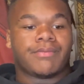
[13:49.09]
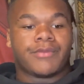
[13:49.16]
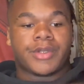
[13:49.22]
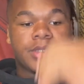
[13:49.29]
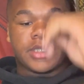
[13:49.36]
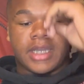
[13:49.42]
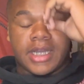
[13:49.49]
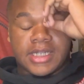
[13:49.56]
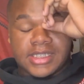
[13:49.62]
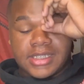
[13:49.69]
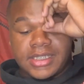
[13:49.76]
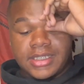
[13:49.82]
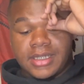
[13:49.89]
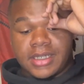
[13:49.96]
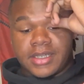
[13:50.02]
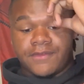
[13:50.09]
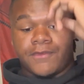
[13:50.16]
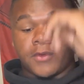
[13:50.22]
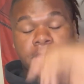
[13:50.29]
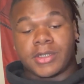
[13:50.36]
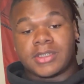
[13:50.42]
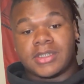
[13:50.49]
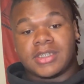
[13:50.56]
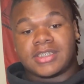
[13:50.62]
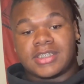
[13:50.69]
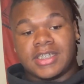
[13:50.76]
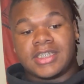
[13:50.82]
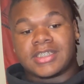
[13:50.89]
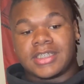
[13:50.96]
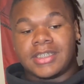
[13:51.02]
Really honestly looking forward to the
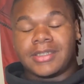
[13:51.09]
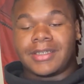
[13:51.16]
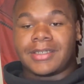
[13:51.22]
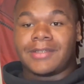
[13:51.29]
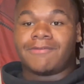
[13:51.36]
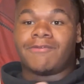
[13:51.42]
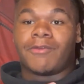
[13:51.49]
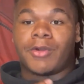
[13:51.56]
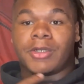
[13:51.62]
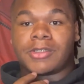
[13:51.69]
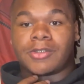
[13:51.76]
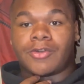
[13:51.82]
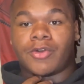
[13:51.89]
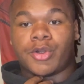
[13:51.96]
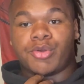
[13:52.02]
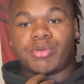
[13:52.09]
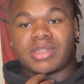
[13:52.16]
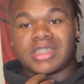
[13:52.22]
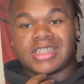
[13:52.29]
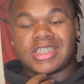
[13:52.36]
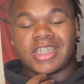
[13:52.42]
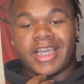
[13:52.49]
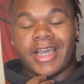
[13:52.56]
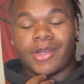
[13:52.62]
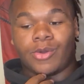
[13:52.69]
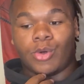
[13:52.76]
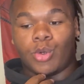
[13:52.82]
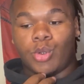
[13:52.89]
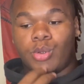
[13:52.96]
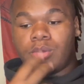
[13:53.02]
season, looking forward to growing with this
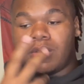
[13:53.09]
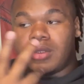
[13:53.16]
channel.